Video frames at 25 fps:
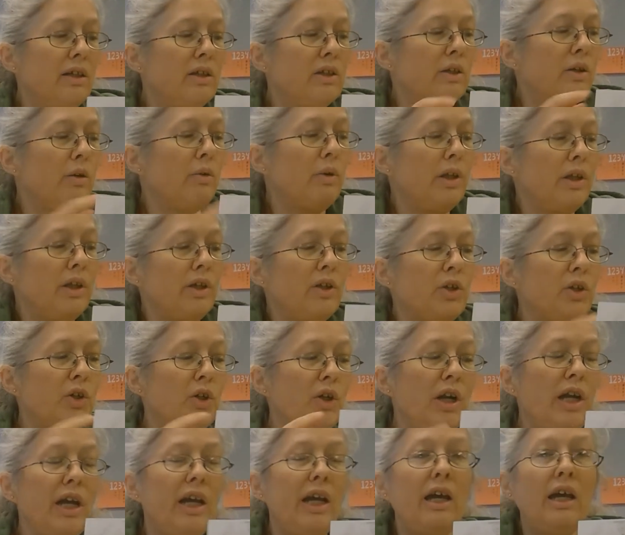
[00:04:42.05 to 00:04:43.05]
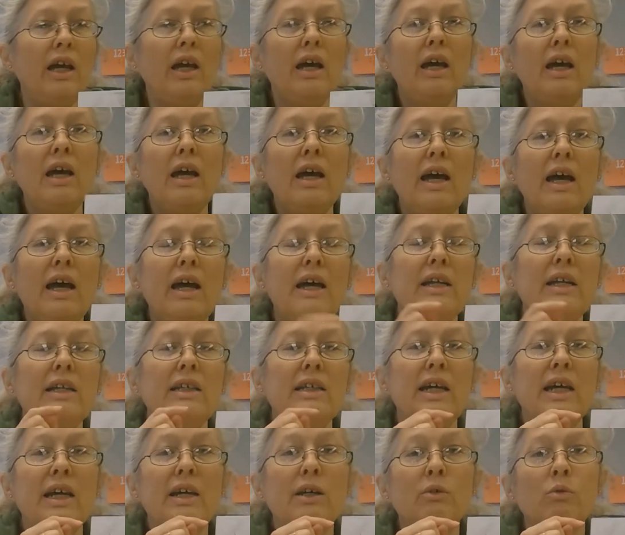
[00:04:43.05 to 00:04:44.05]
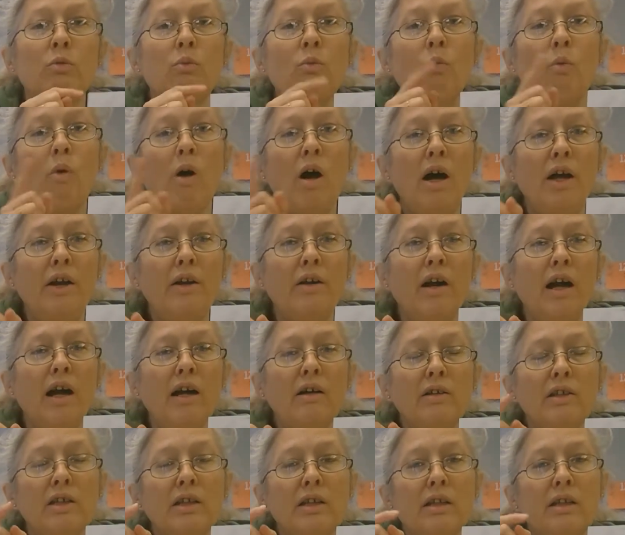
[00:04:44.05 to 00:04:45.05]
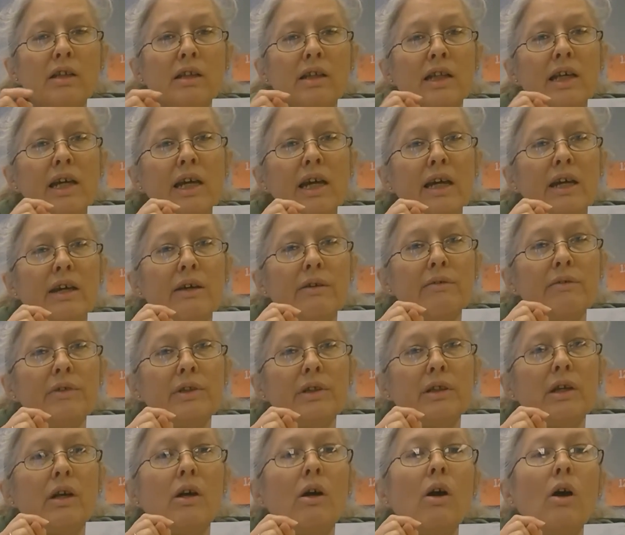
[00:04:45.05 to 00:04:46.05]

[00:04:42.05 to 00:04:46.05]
So in the tree, it takes water out to the leaves,